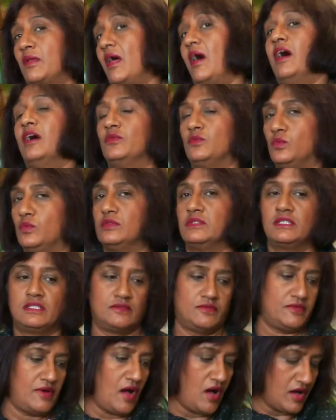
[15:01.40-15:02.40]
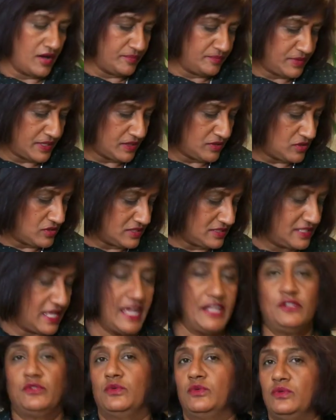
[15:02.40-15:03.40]
plant will survive because
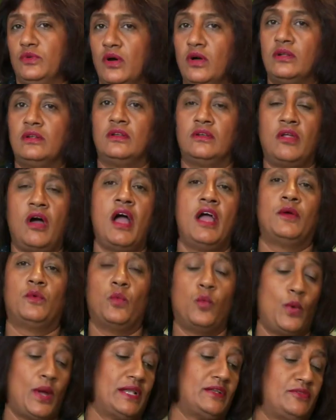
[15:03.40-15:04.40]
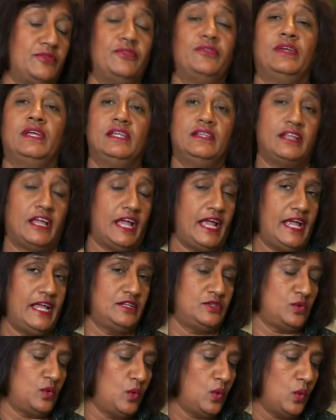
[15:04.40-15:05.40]
they do not like wet feed
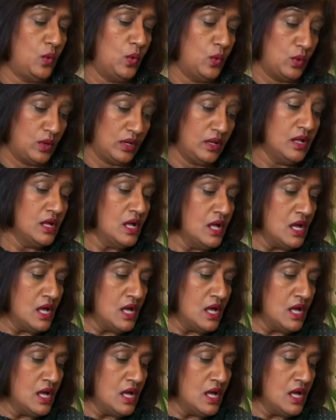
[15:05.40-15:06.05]
at all.